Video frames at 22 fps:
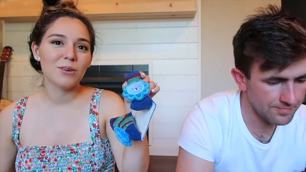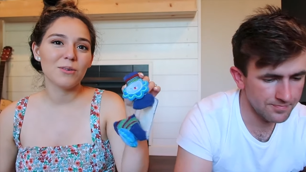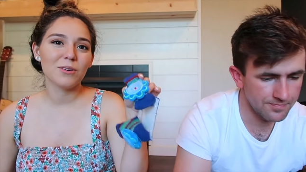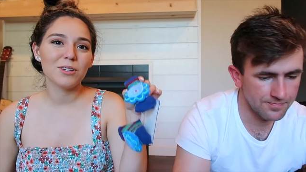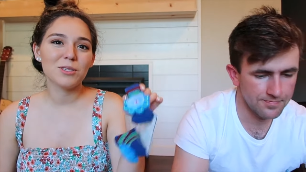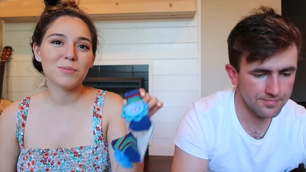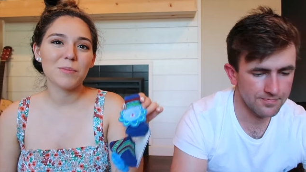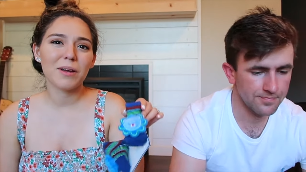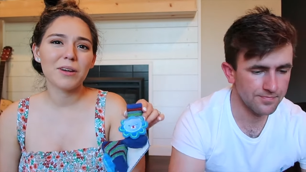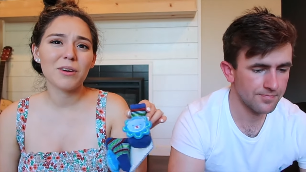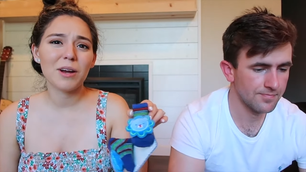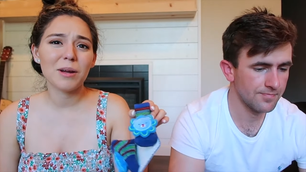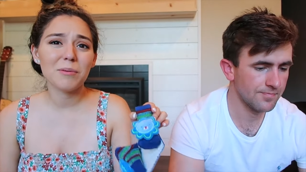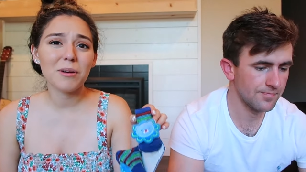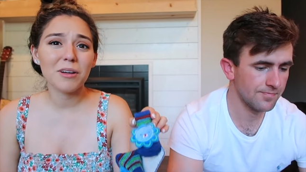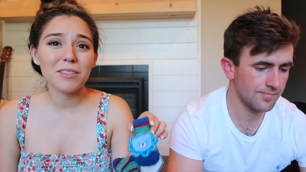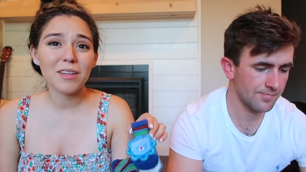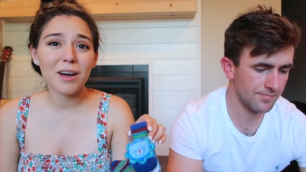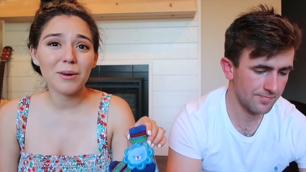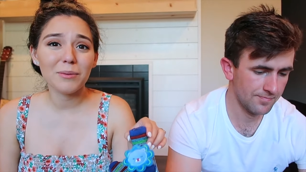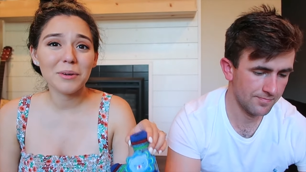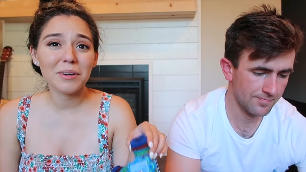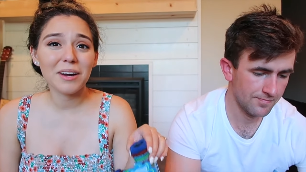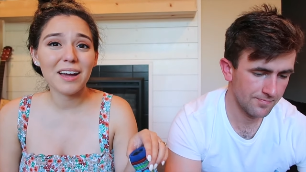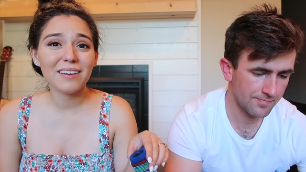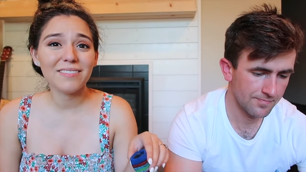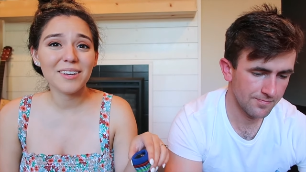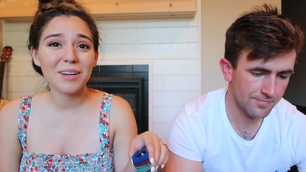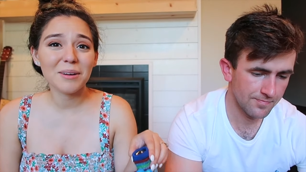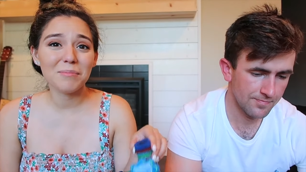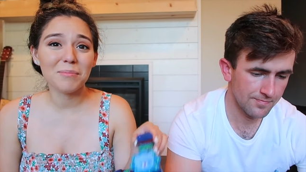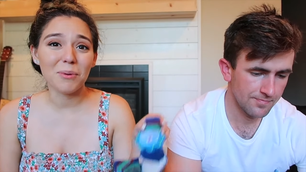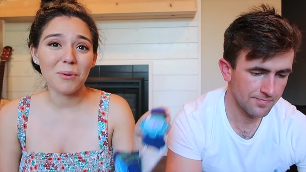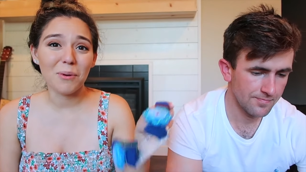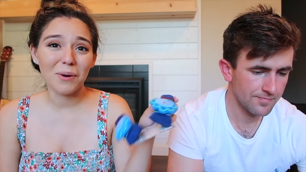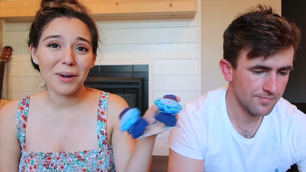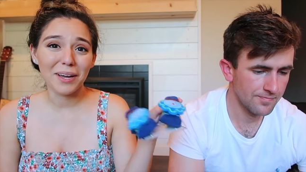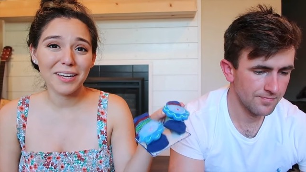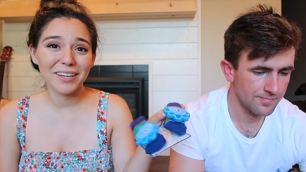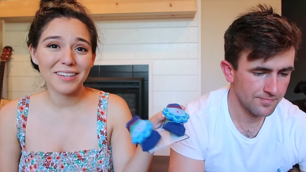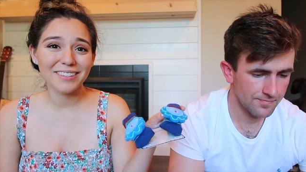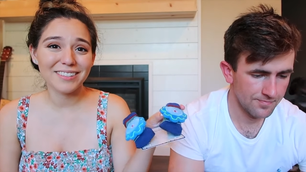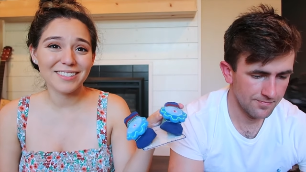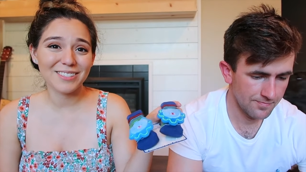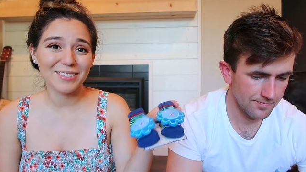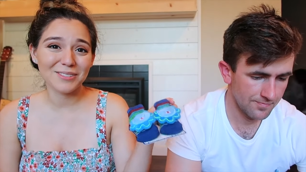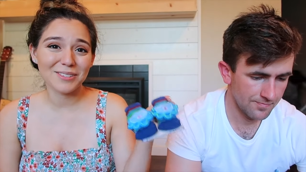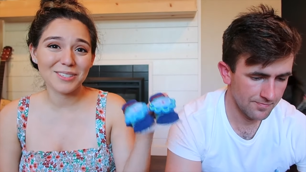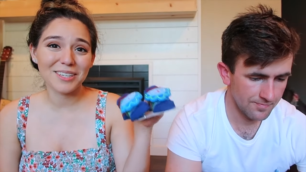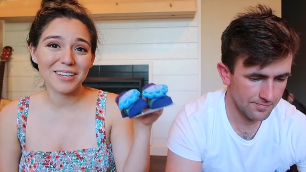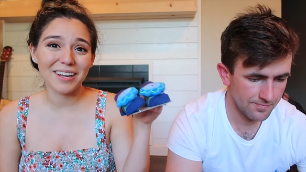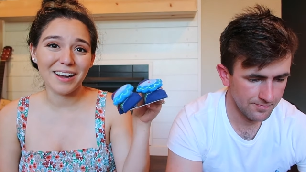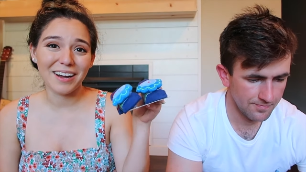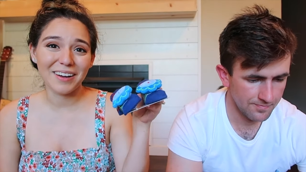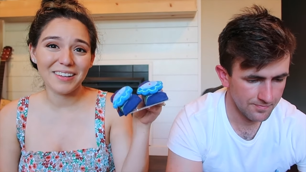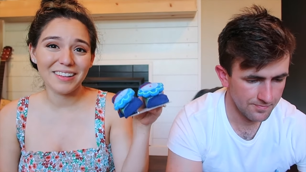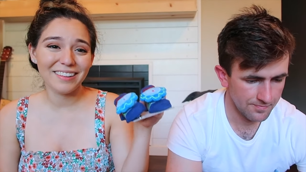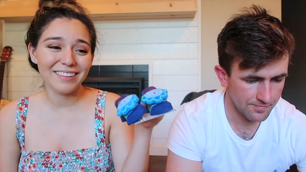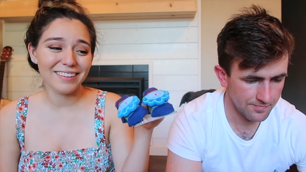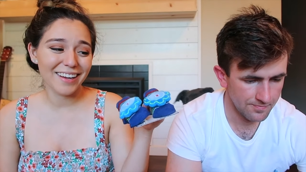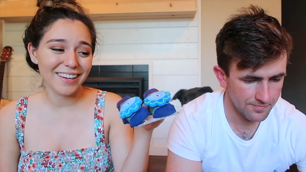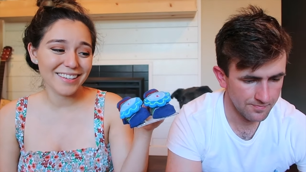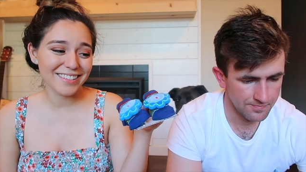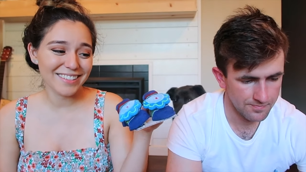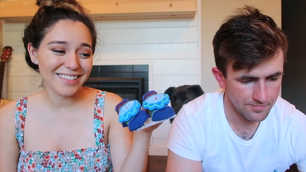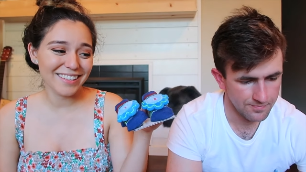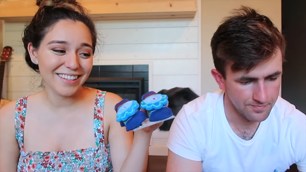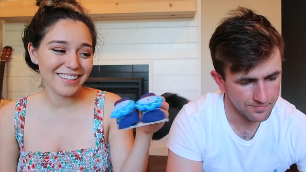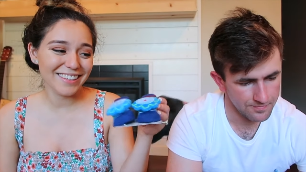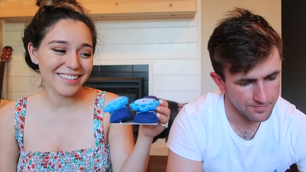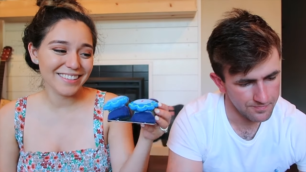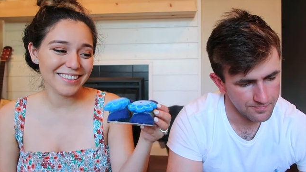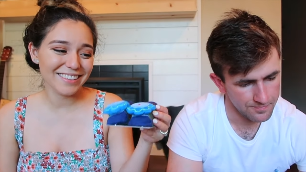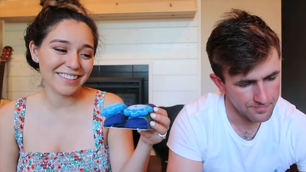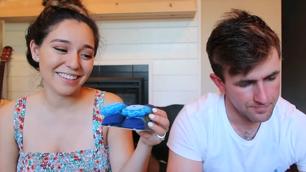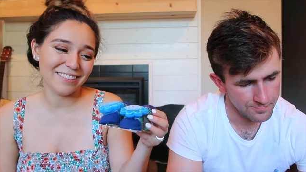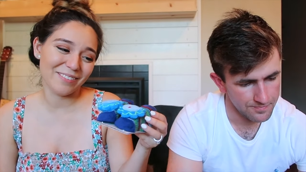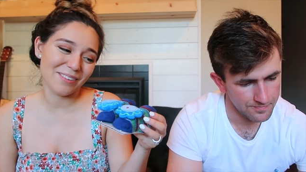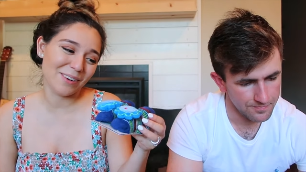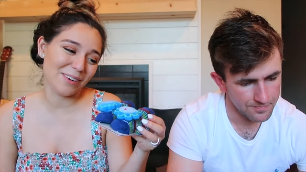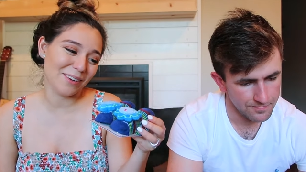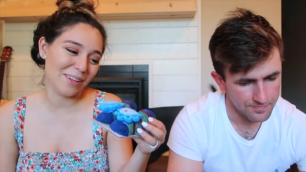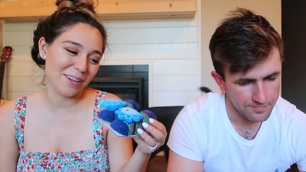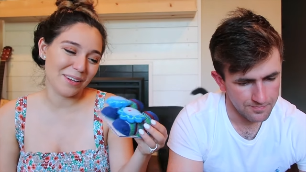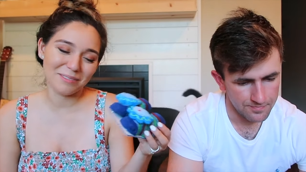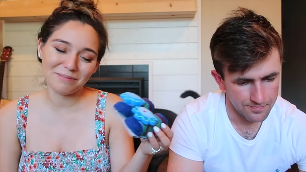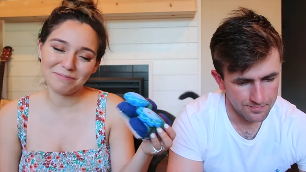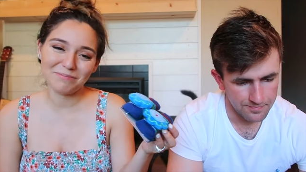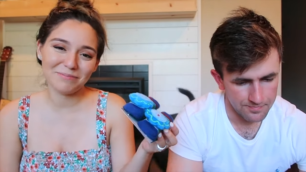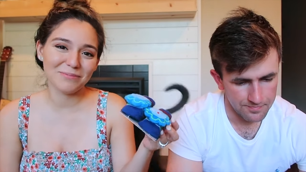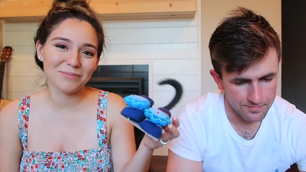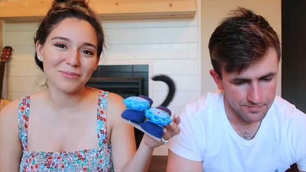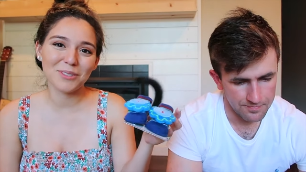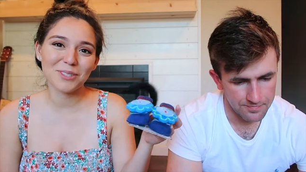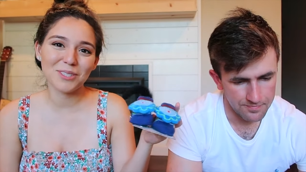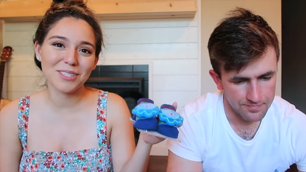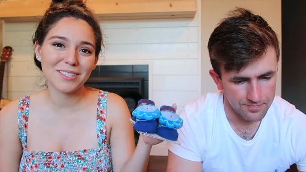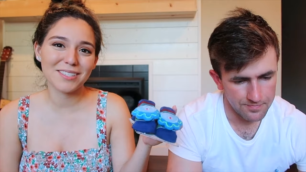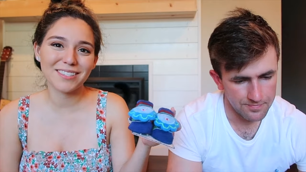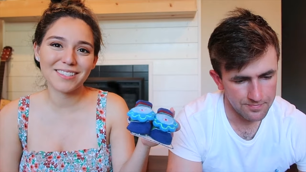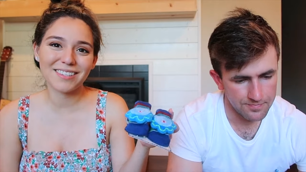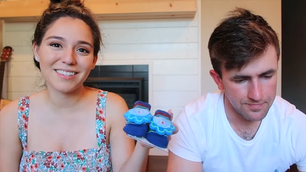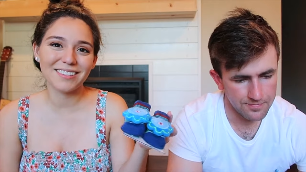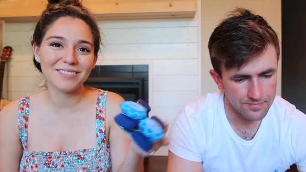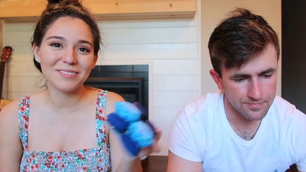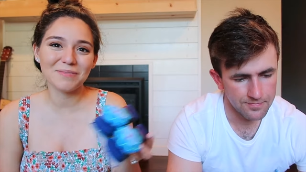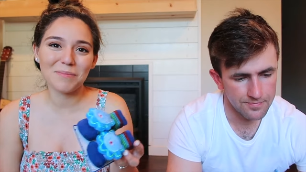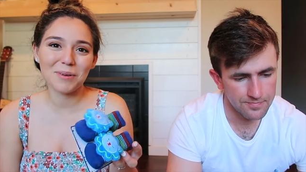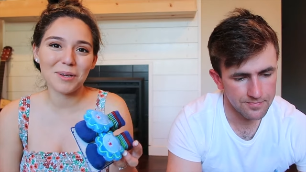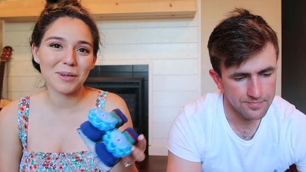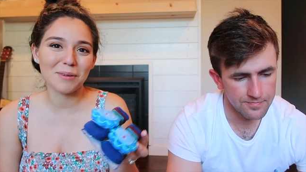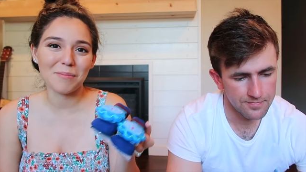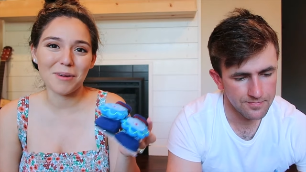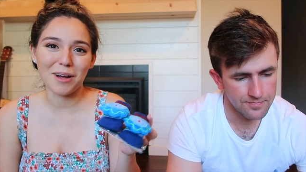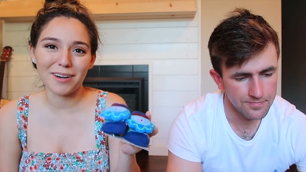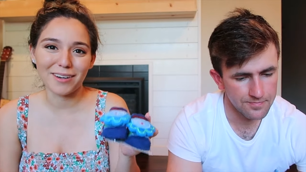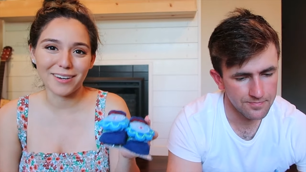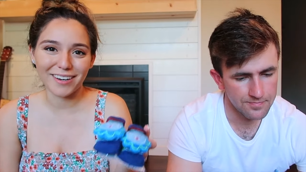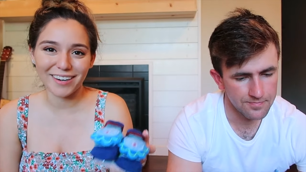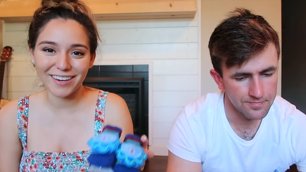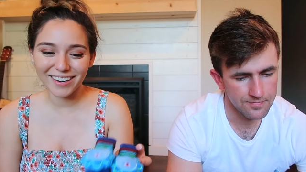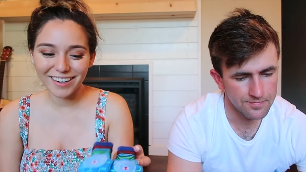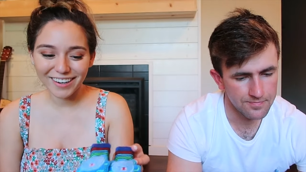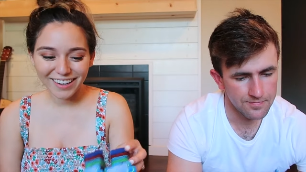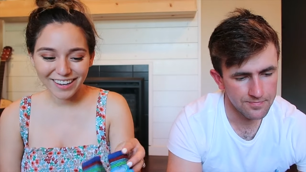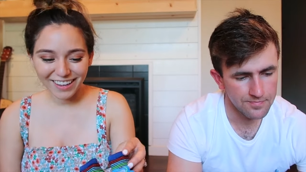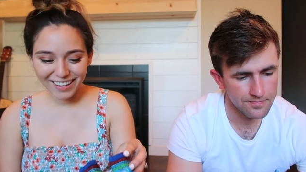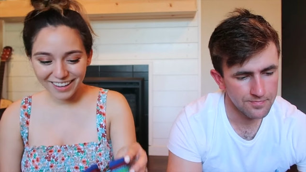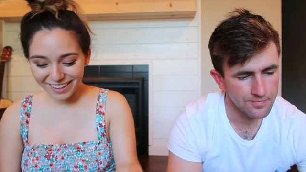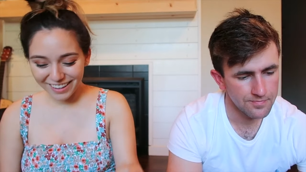Speaker 1: which my grandma thought we were having a boy, so she got us these, and we were like, we'll just put them on her.